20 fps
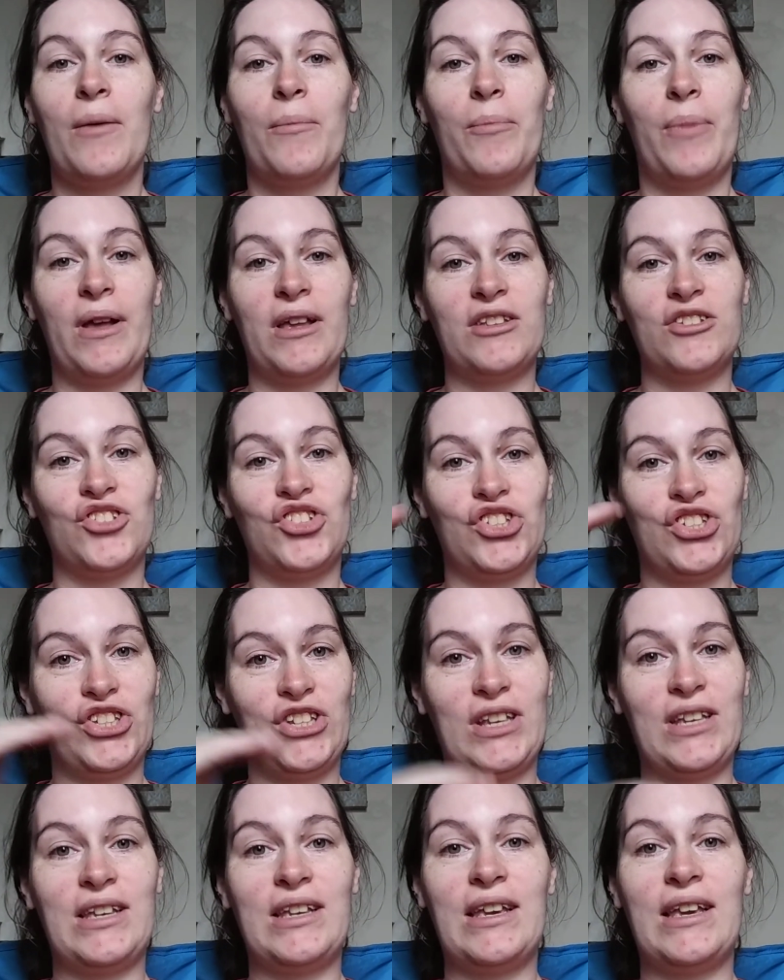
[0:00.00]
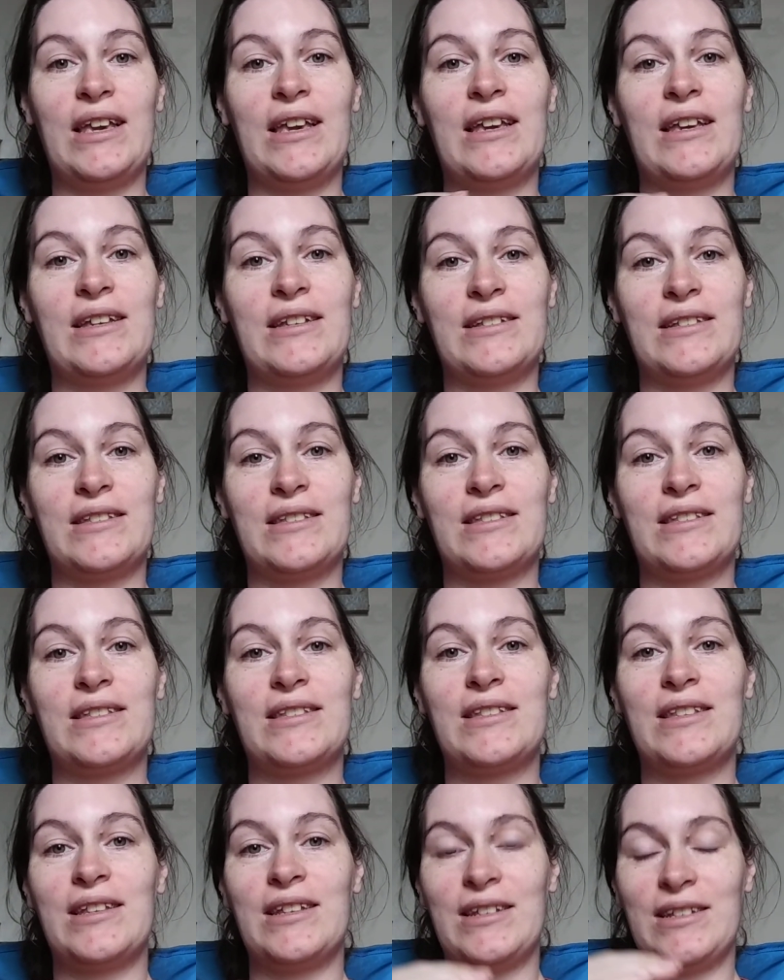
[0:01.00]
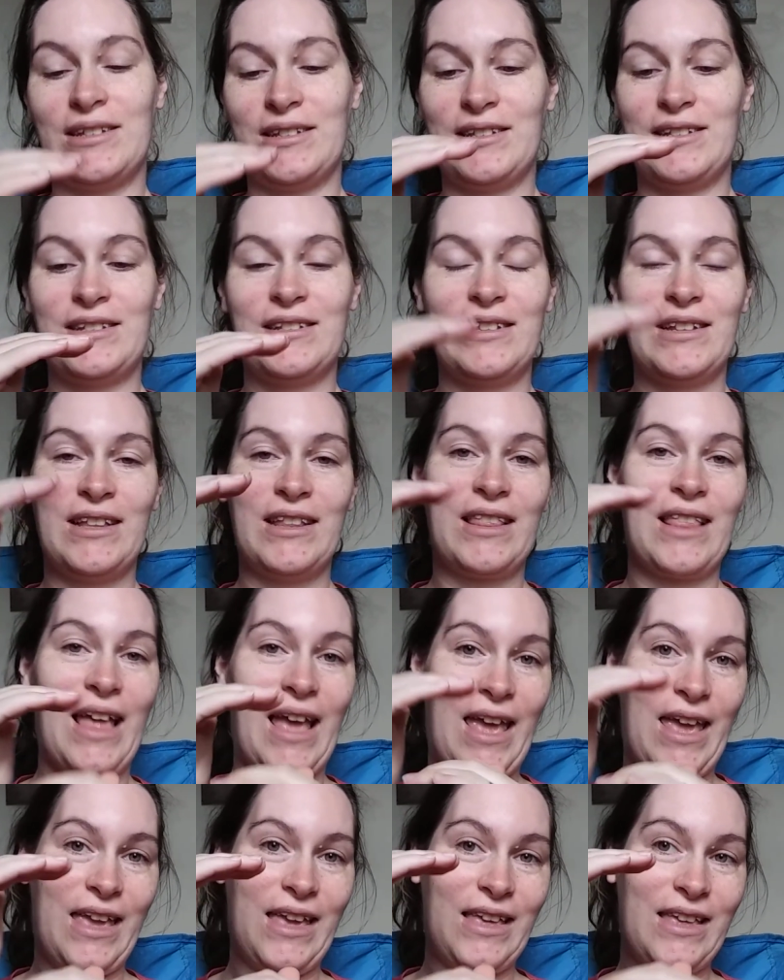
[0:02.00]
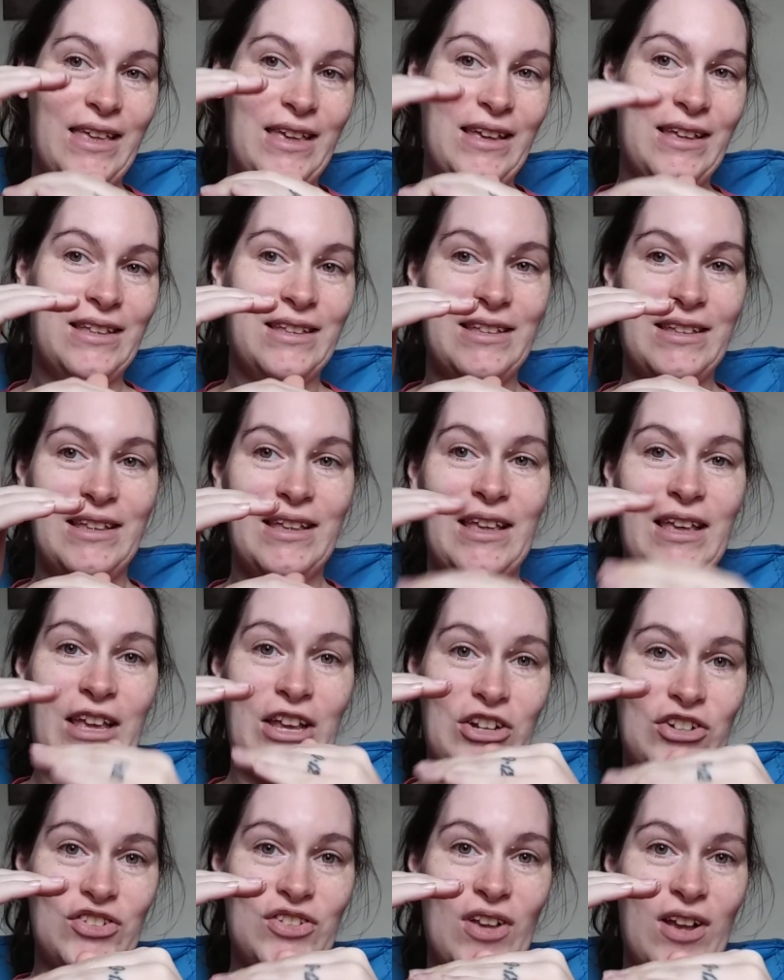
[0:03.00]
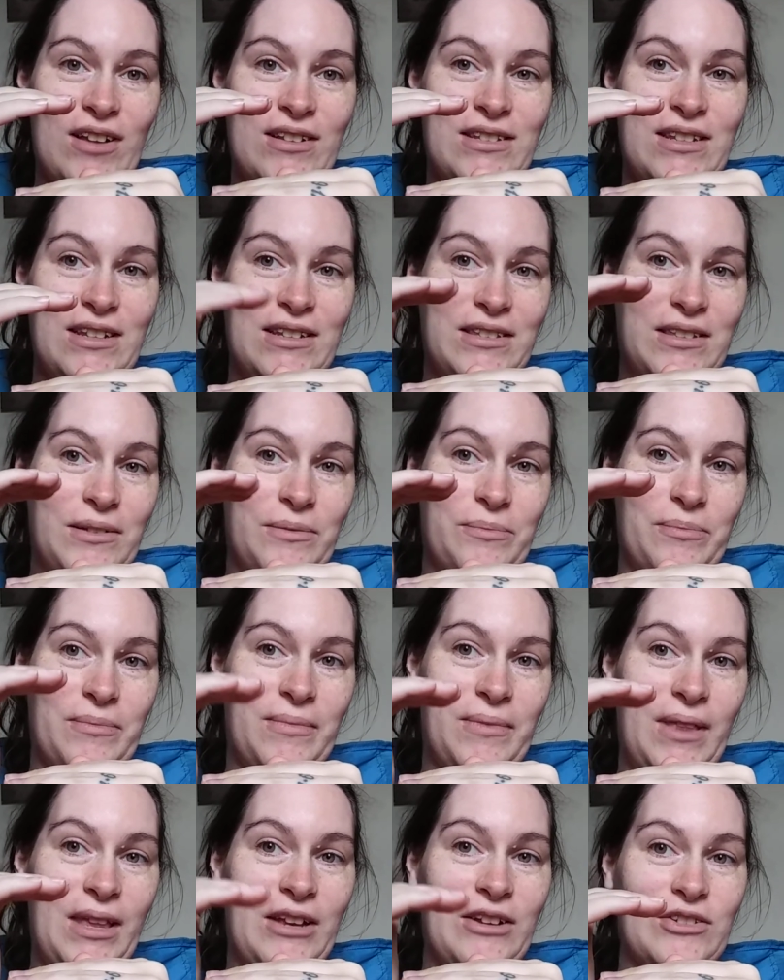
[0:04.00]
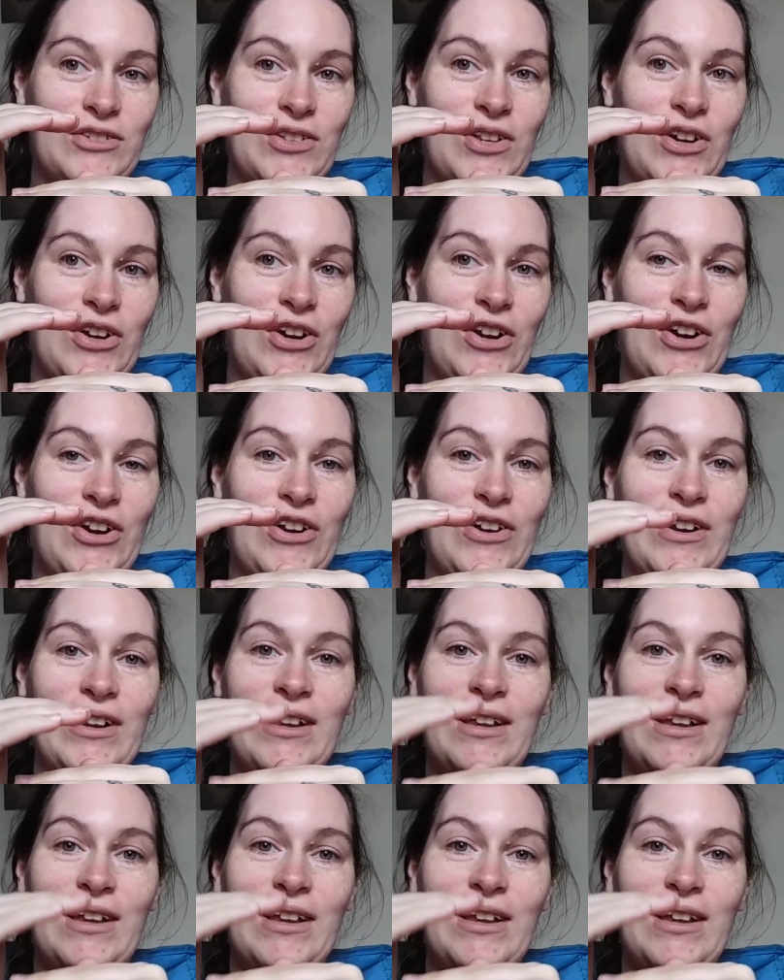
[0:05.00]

but she is like, here's autism, here's her,